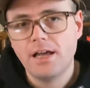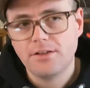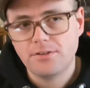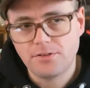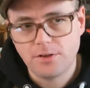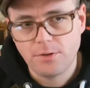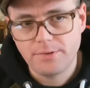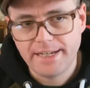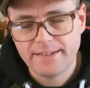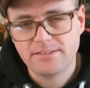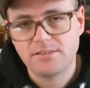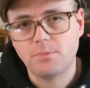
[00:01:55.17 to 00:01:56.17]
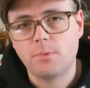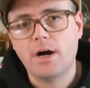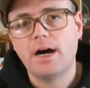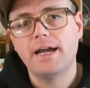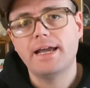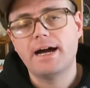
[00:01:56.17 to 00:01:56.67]
So that's
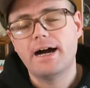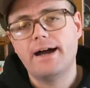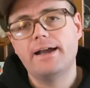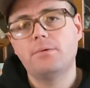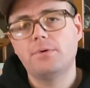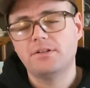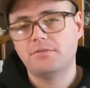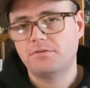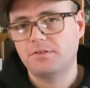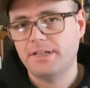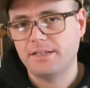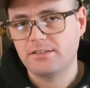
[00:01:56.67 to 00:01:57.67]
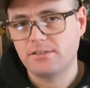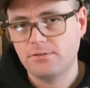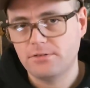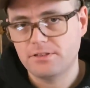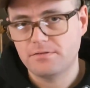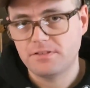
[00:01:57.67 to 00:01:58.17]
why I went for the
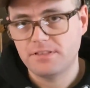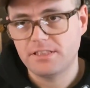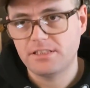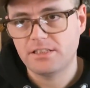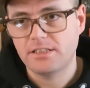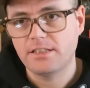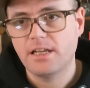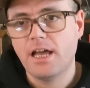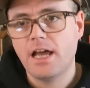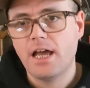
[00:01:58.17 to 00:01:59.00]
exclusive edition.